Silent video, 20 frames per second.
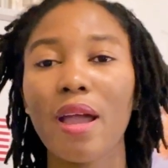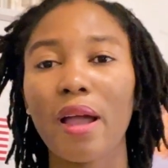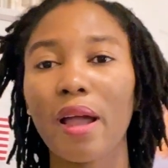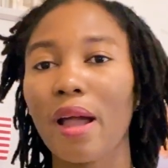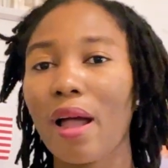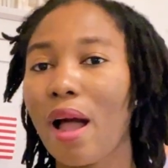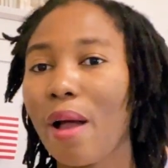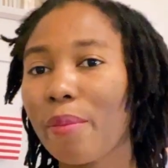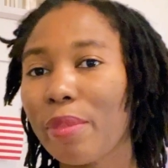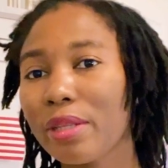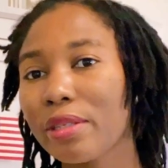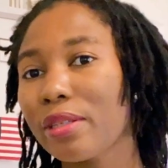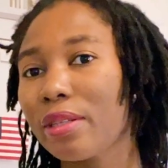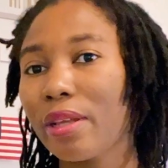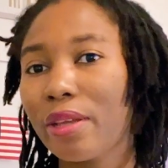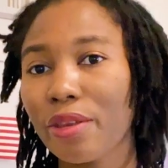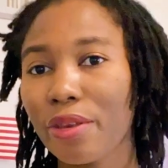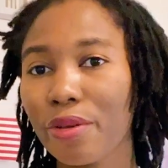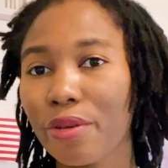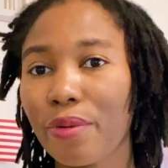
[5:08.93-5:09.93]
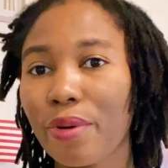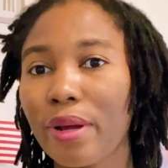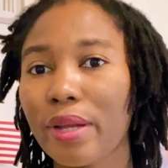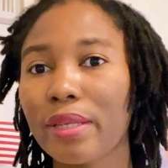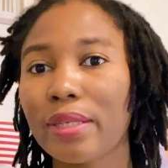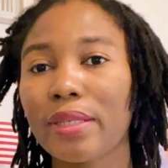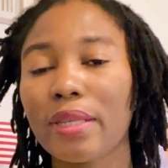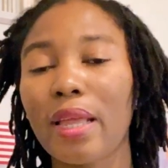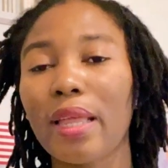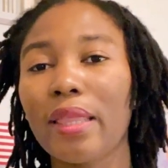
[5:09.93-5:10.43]
come into the
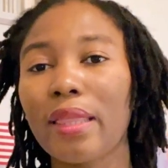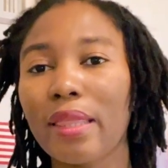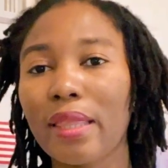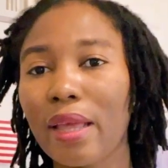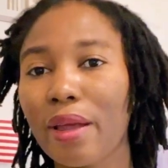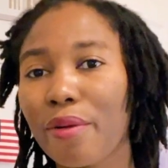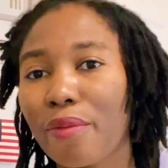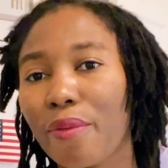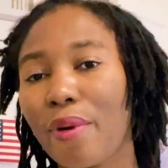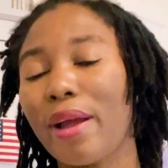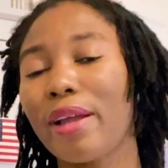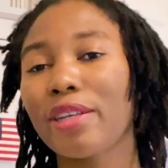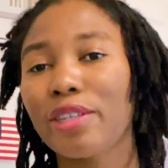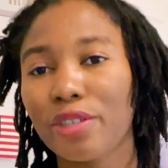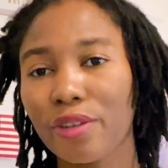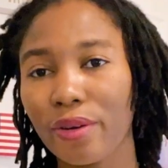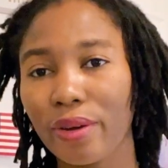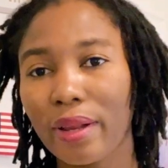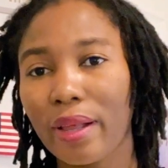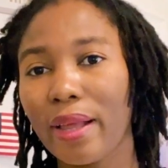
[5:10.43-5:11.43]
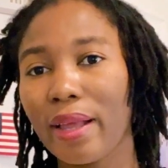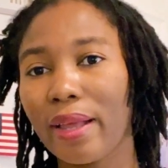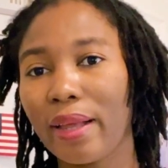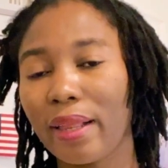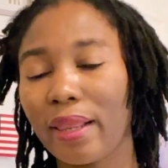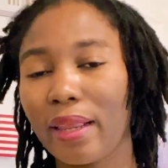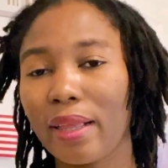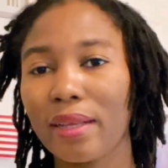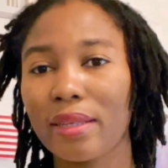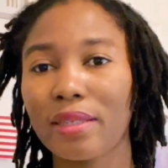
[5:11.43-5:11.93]
US, and then write your
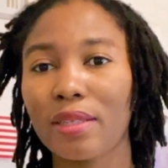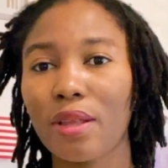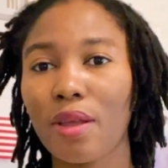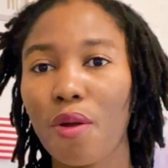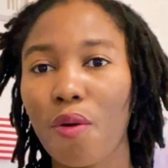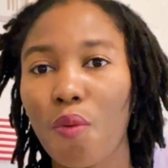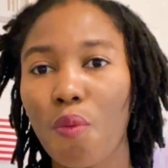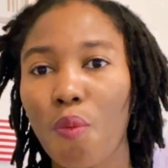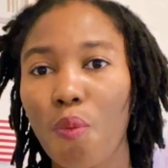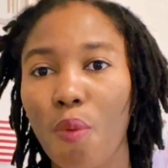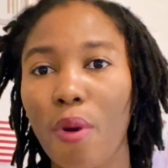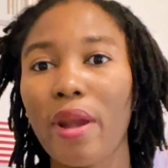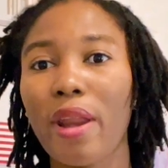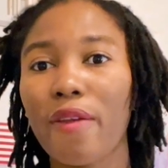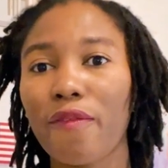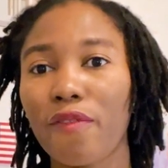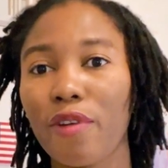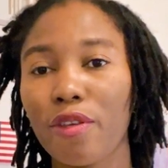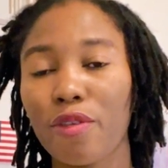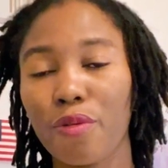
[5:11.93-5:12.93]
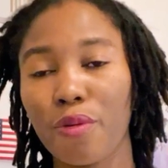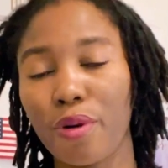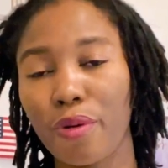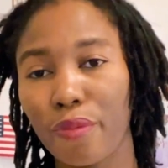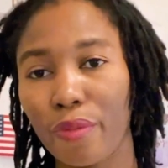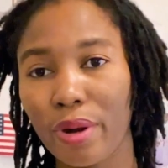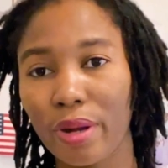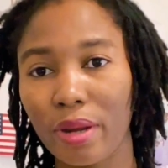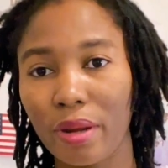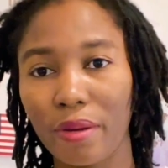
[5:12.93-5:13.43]
NCLEX whenever you are
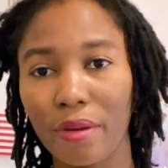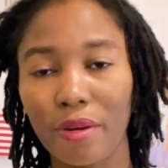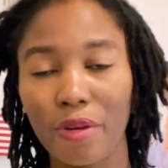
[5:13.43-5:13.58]
ready.